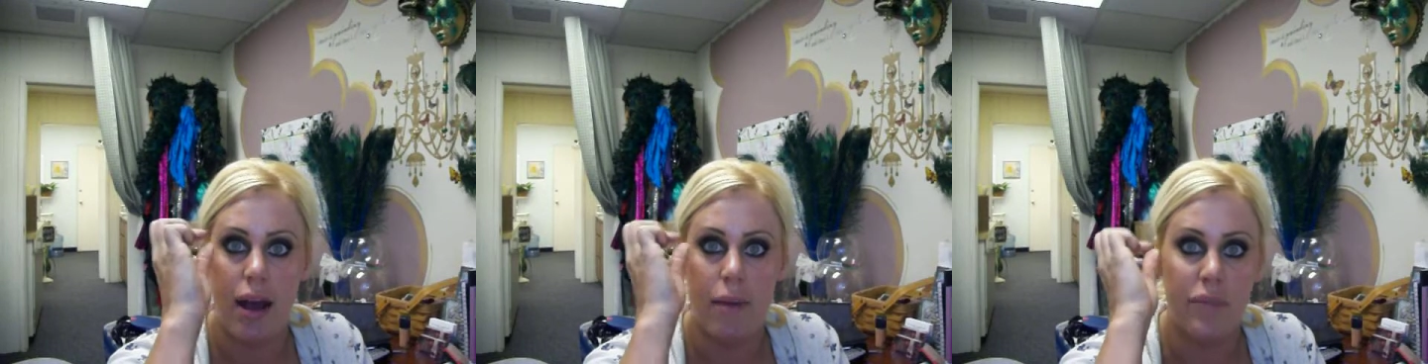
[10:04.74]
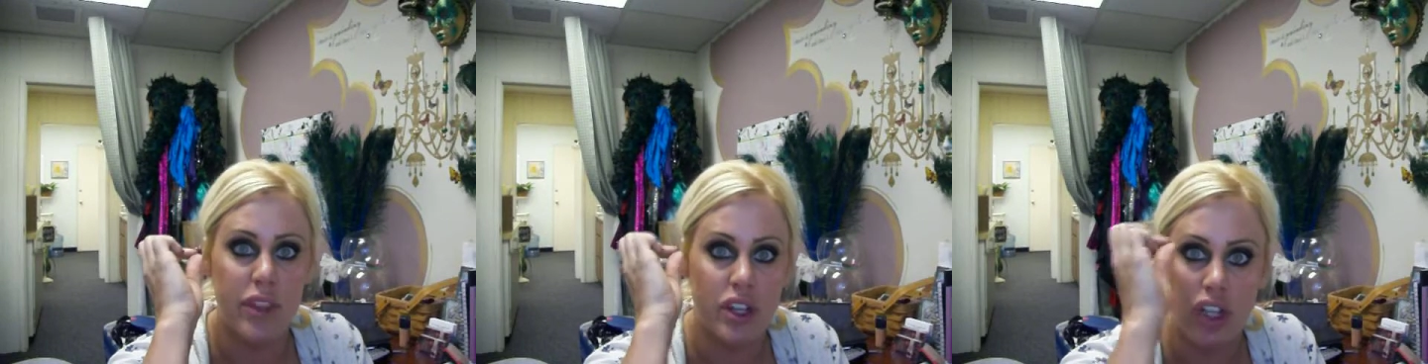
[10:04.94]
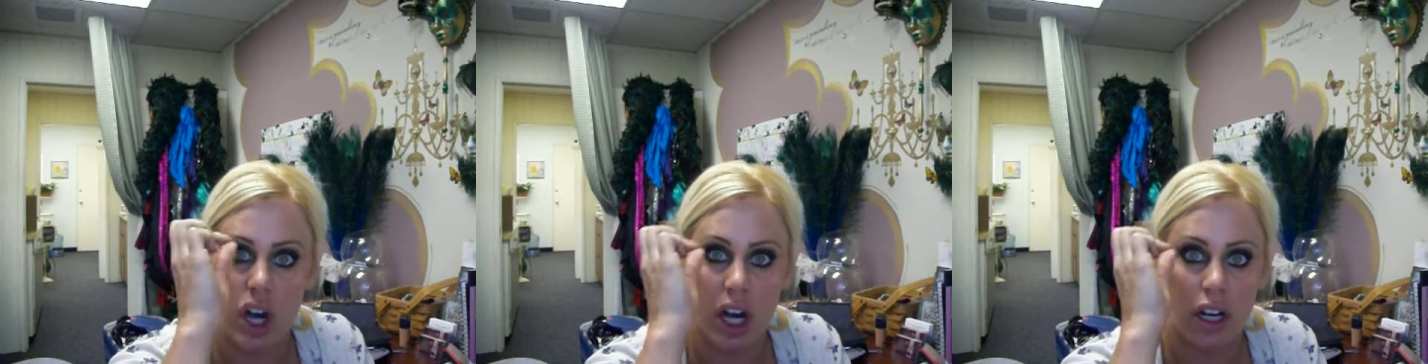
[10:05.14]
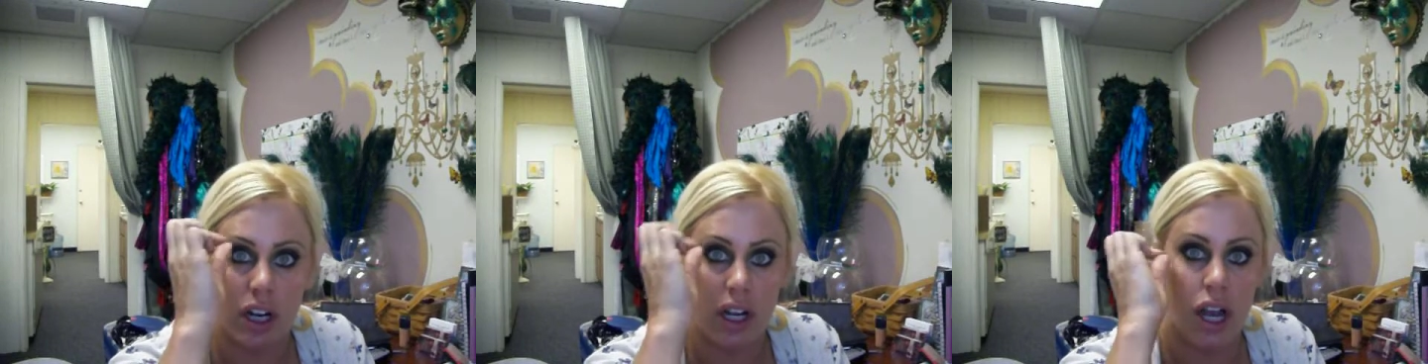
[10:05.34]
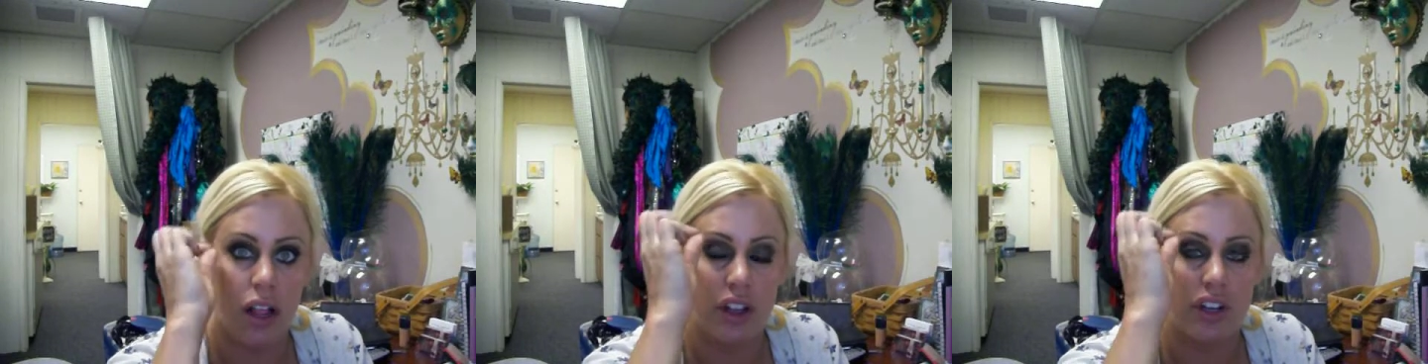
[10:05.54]
the darker
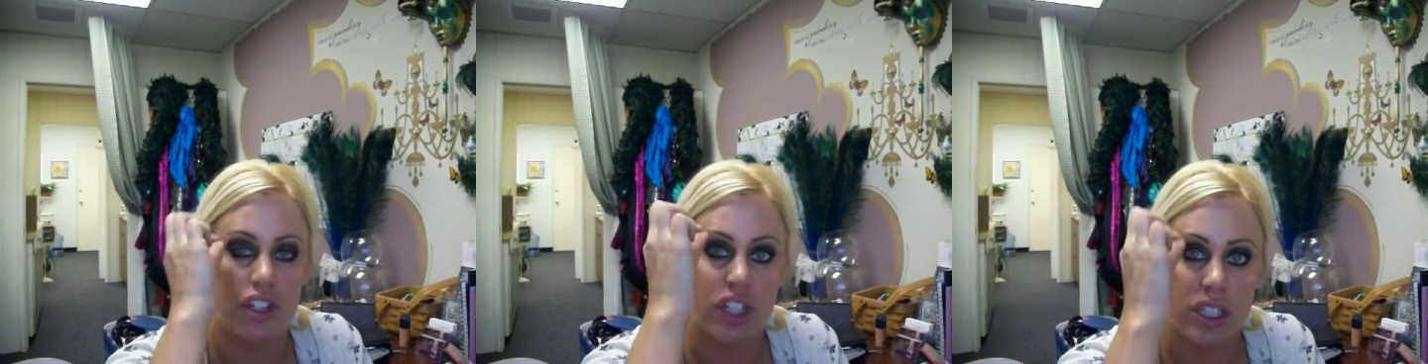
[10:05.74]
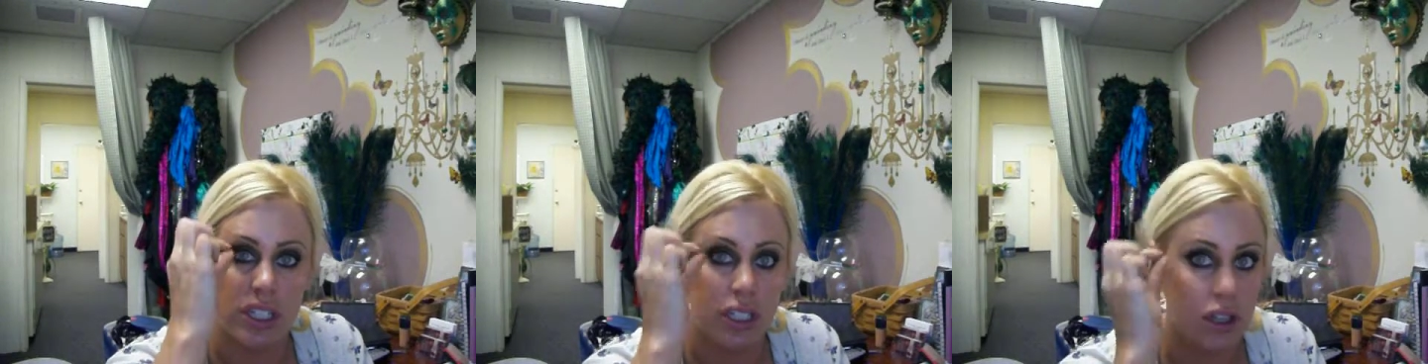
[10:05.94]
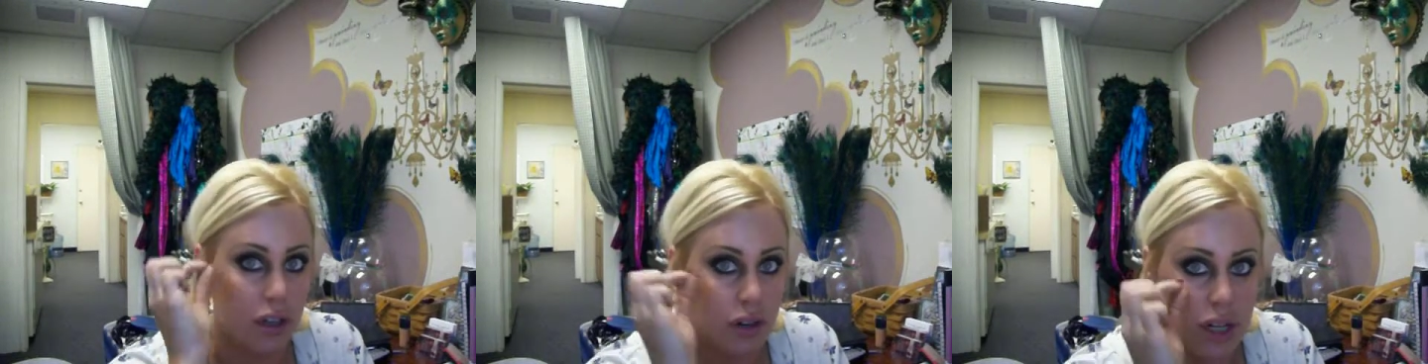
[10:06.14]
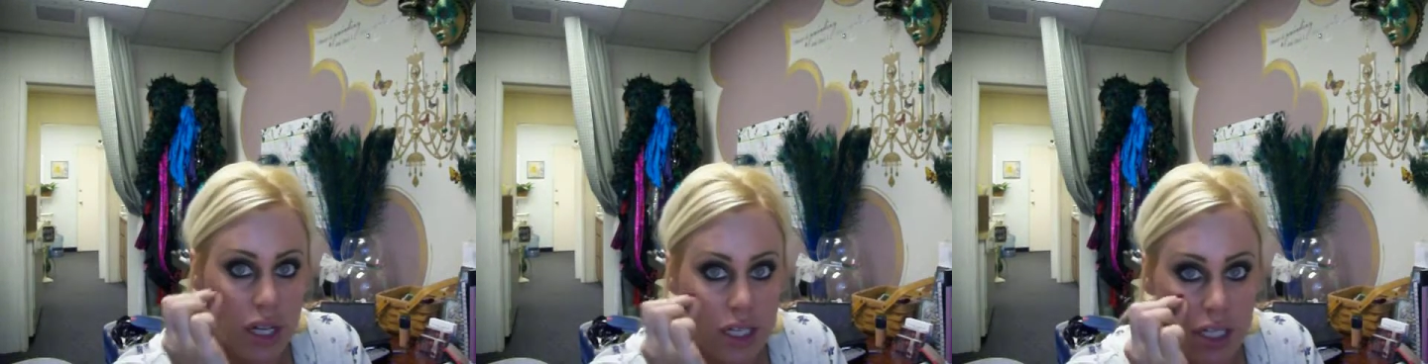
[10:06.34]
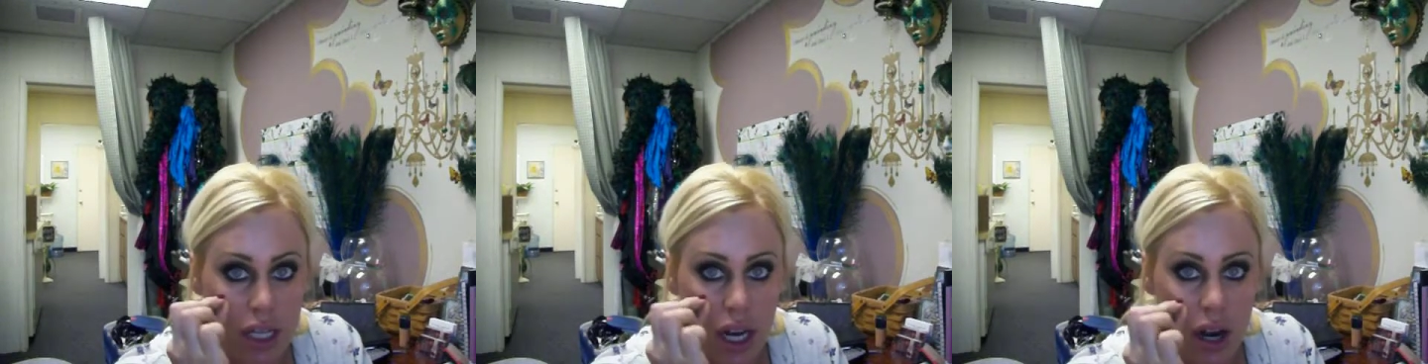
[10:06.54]
colors just in the
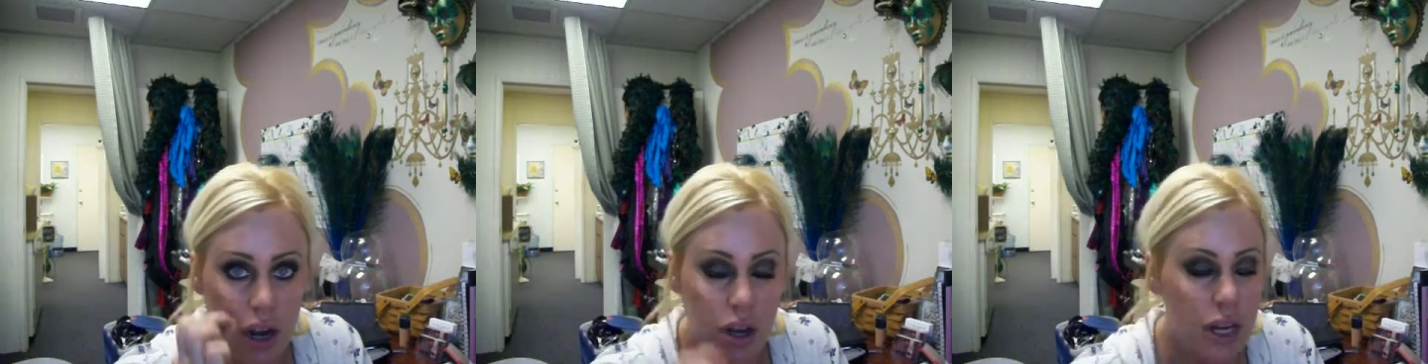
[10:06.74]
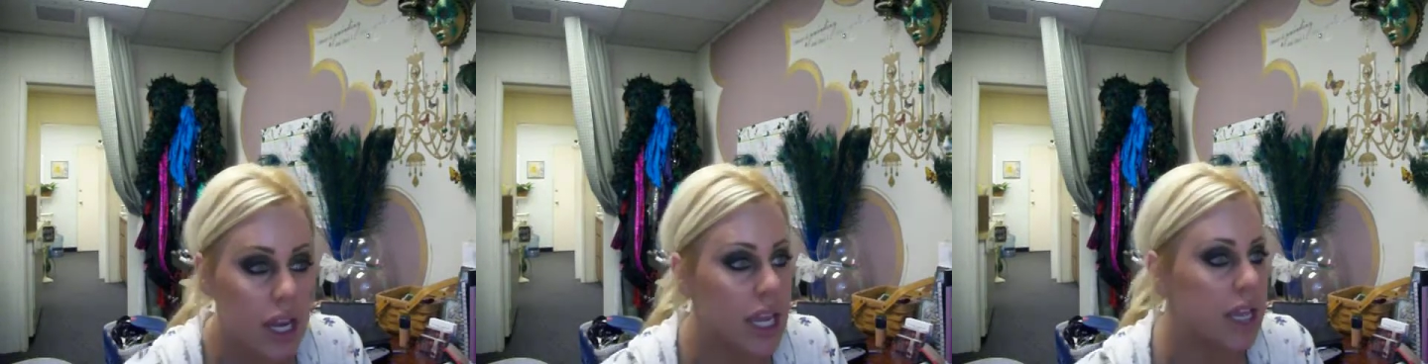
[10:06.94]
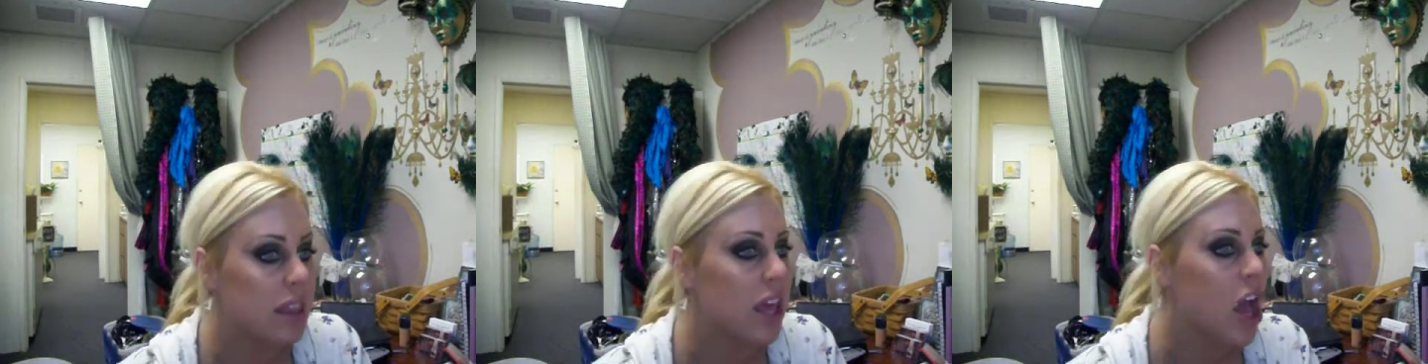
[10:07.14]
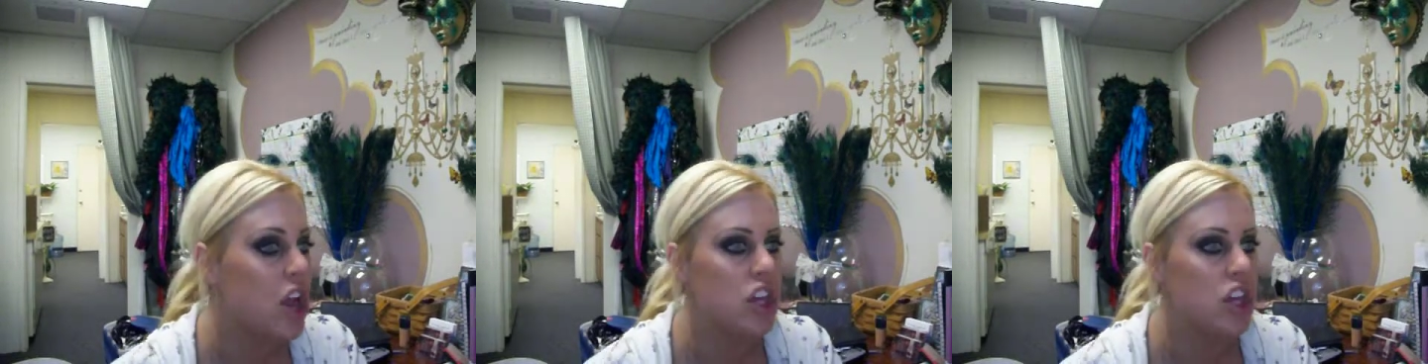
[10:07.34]
crease and underneath.